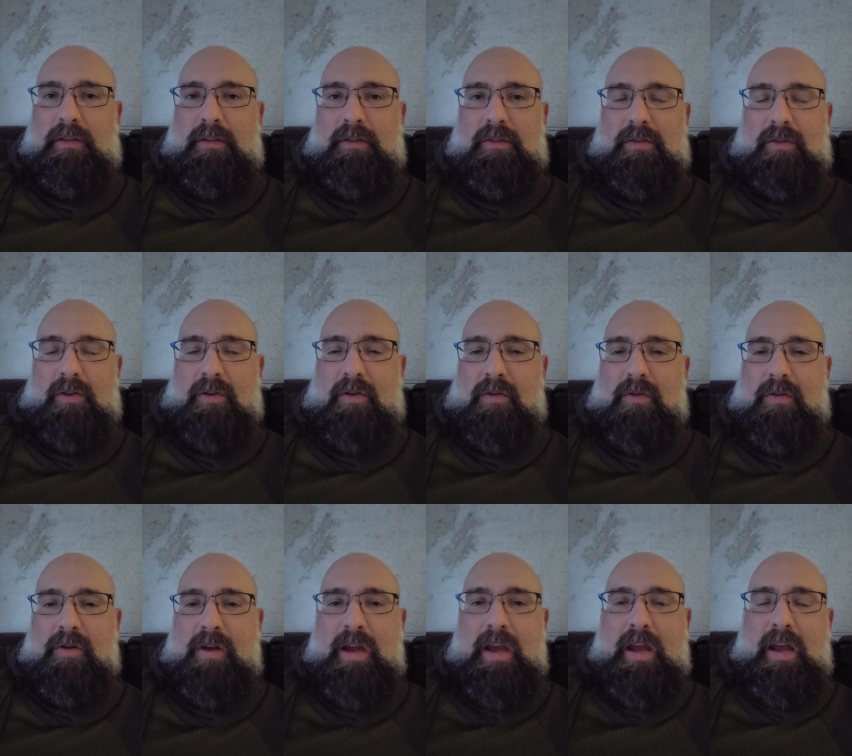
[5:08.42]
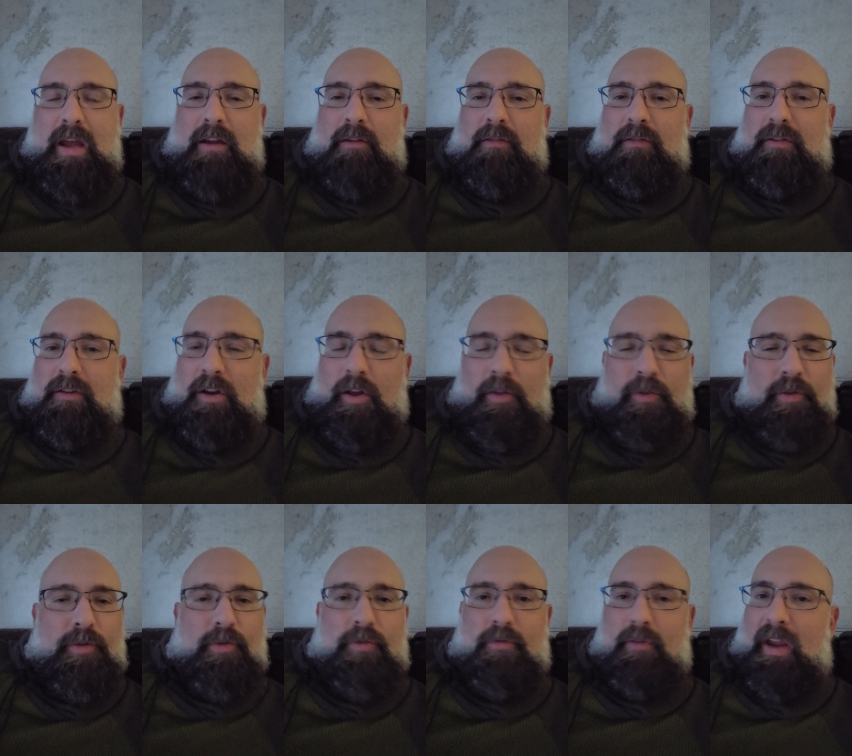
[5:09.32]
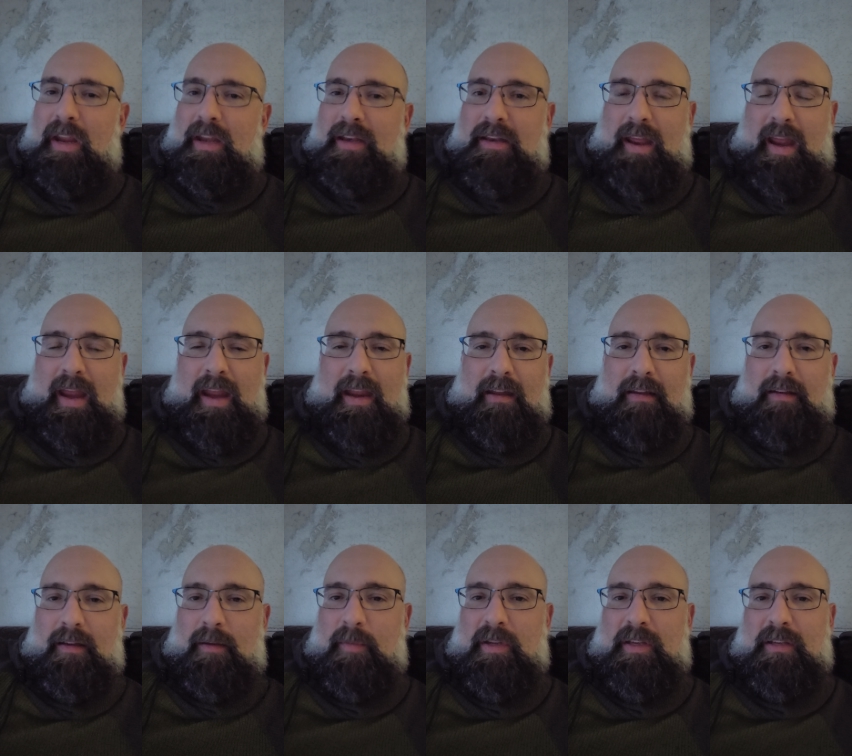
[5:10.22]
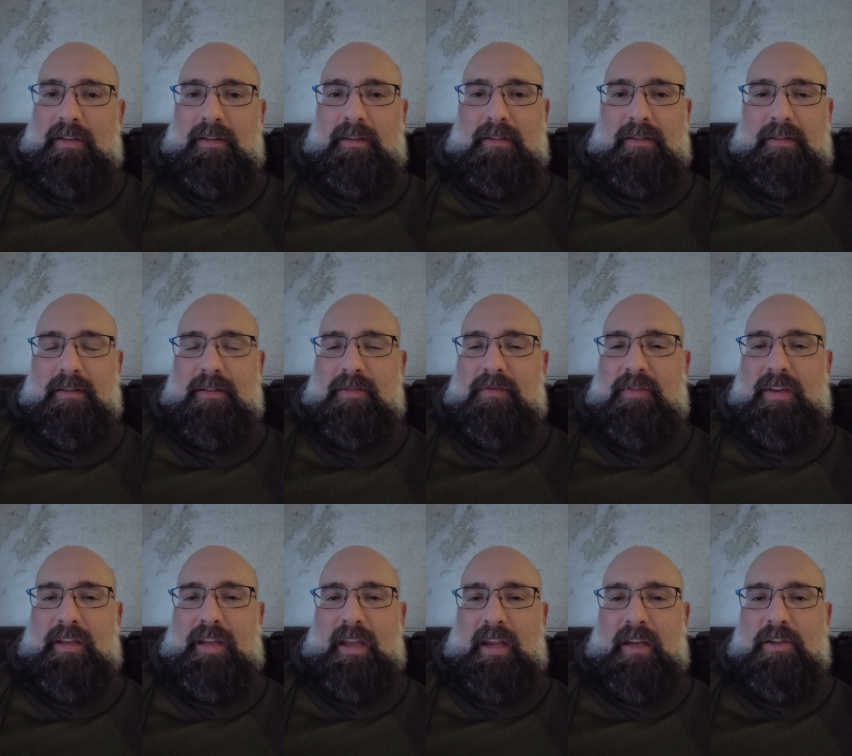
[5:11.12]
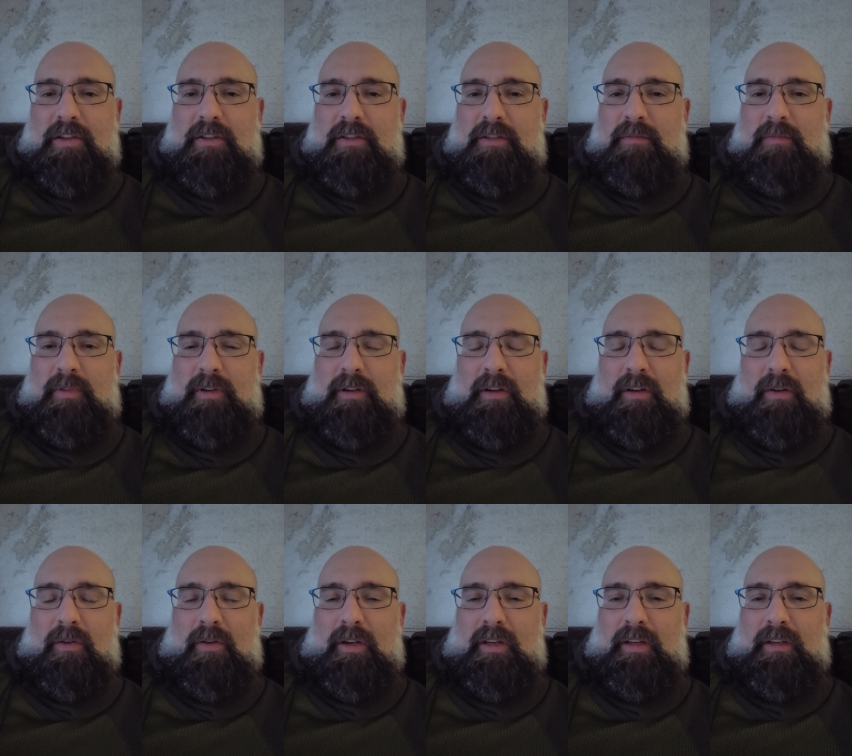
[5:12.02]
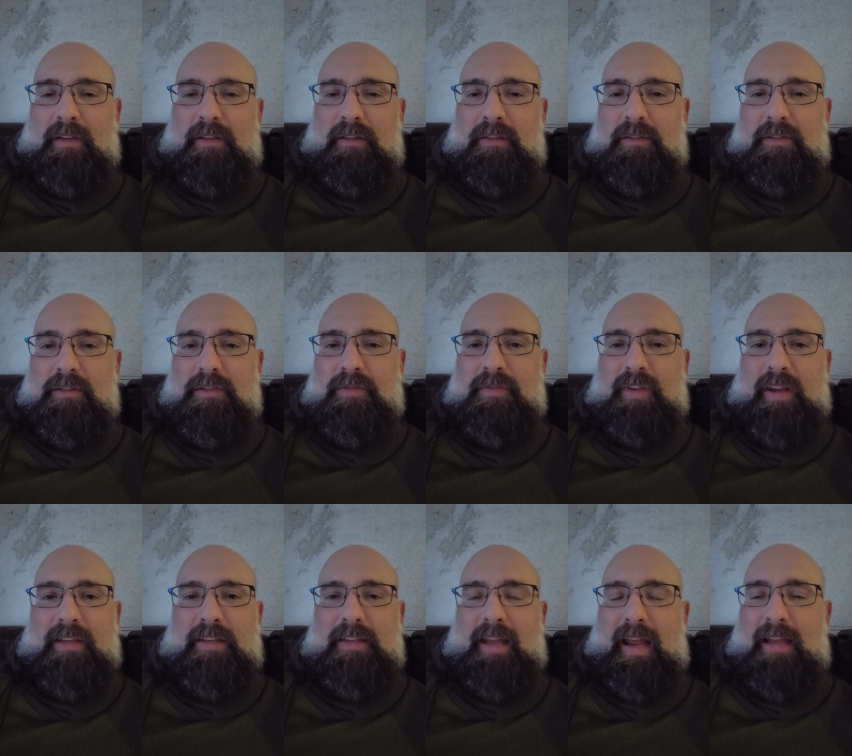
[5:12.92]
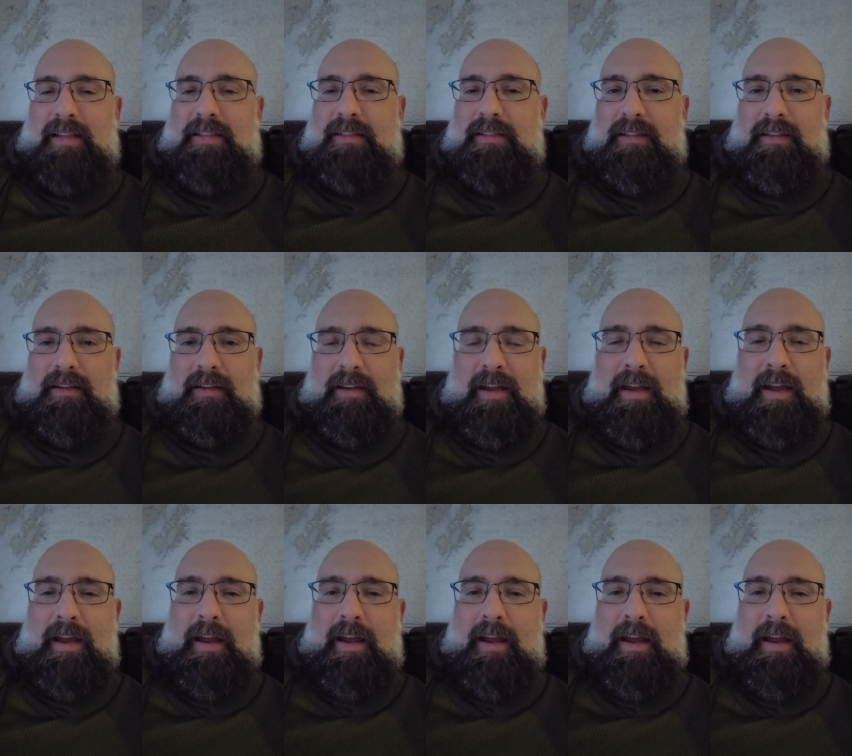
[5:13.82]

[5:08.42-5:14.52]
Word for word: So another great day. I mean, th this vacation's been going just fantastic.